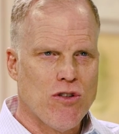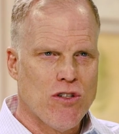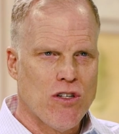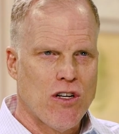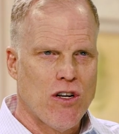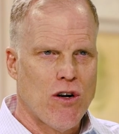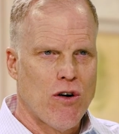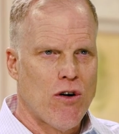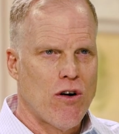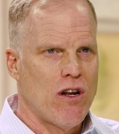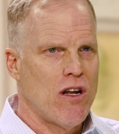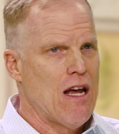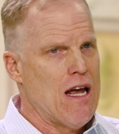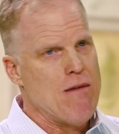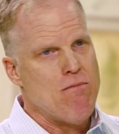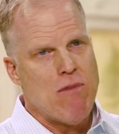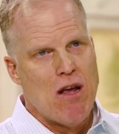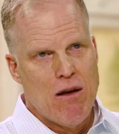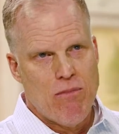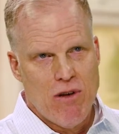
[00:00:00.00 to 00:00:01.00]
Security
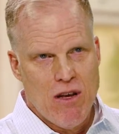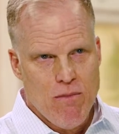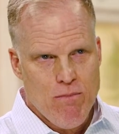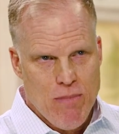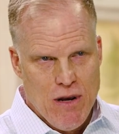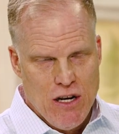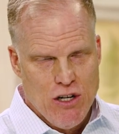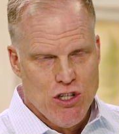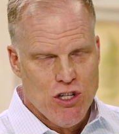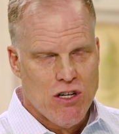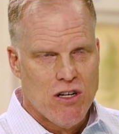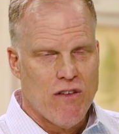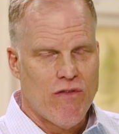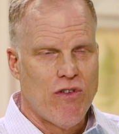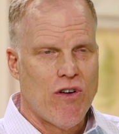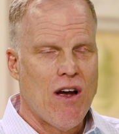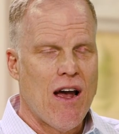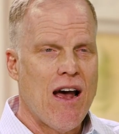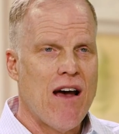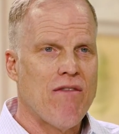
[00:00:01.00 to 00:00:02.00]
and maybe a pension if
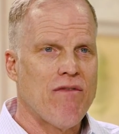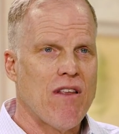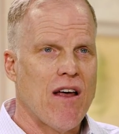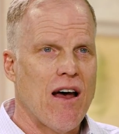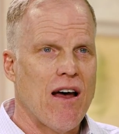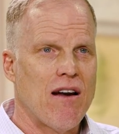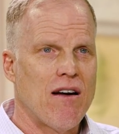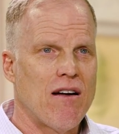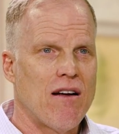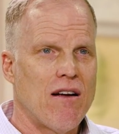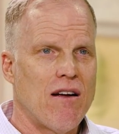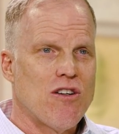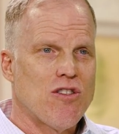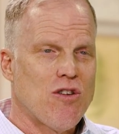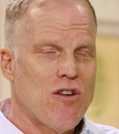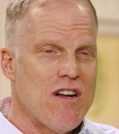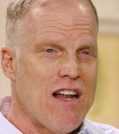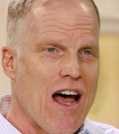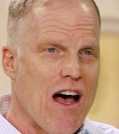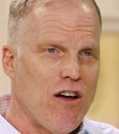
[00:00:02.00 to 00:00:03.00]
you have that.
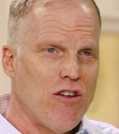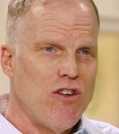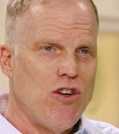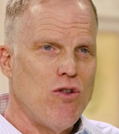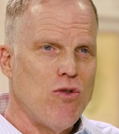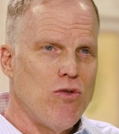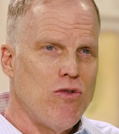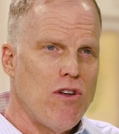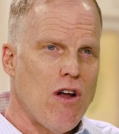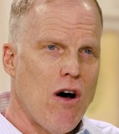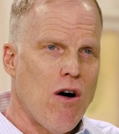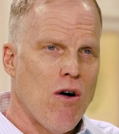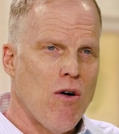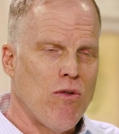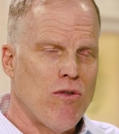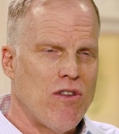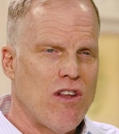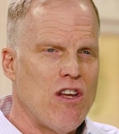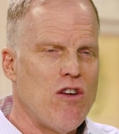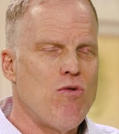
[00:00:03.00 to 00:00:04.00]
So now you'll know
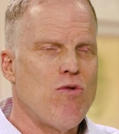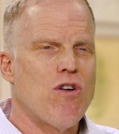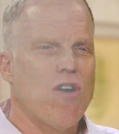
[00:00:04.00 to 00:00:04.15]
that you